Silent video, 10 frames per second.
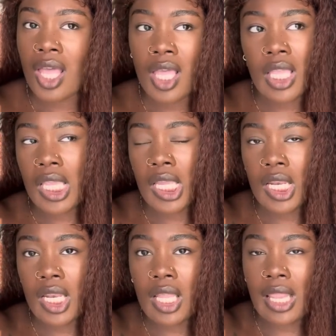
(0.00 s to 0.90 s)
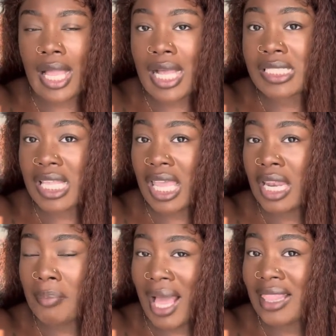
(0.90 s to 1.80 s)
And like I
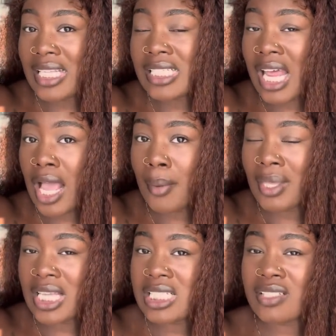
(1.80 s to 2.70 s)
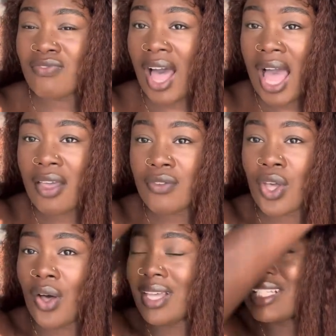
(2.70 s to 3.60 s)
said, by this time it's five,
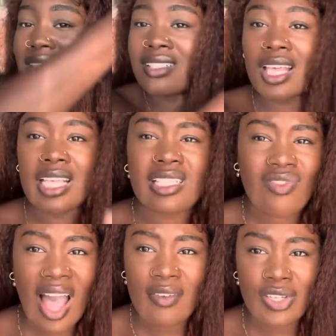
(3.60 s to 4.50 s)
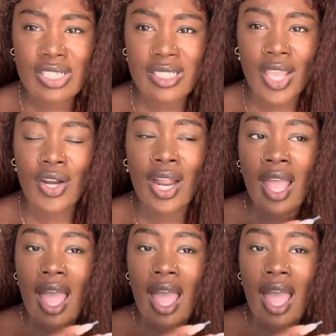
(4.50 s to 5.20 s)
y'all. It's 5 years later.